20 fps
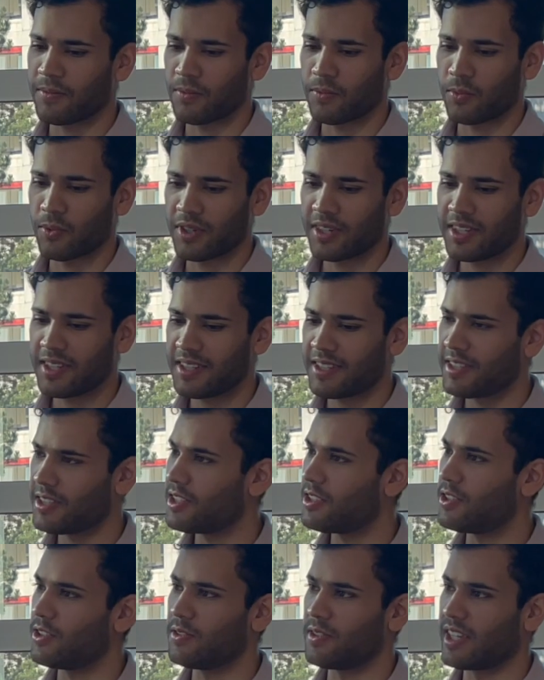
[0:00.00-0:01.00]
What
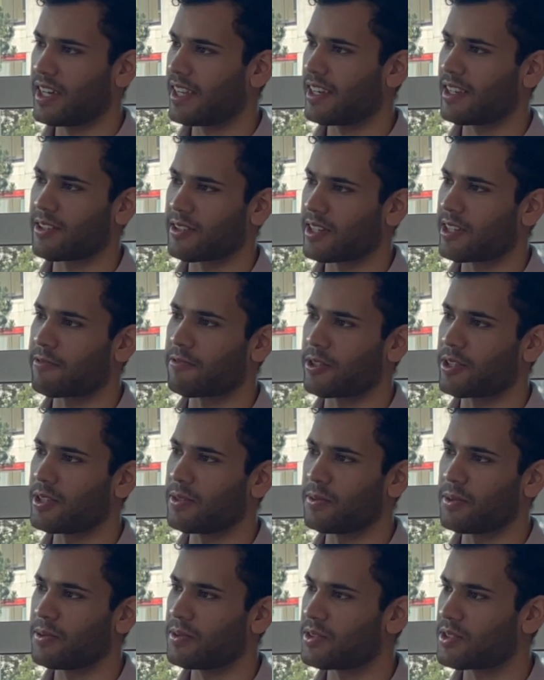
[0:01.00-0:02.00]
did that look like for you?
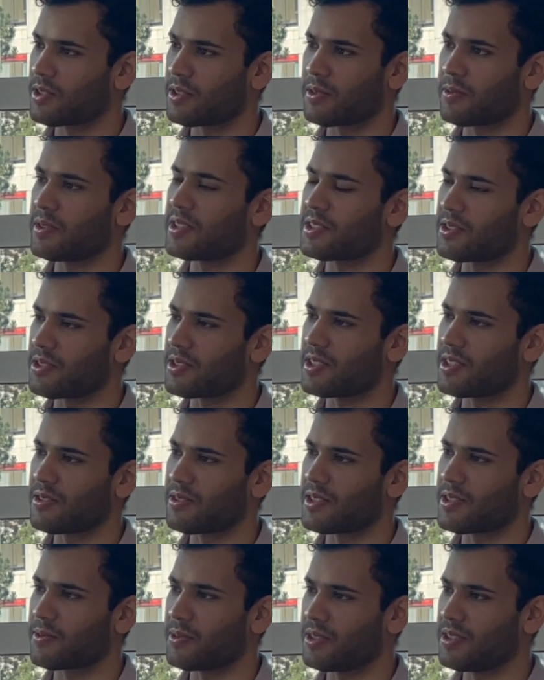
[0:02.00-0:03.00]
What was your research
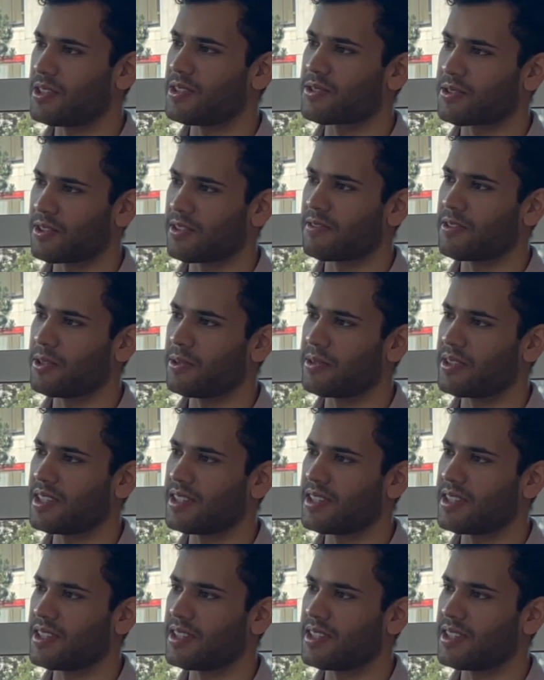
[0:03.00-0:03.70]
interest? What did you sort of hone in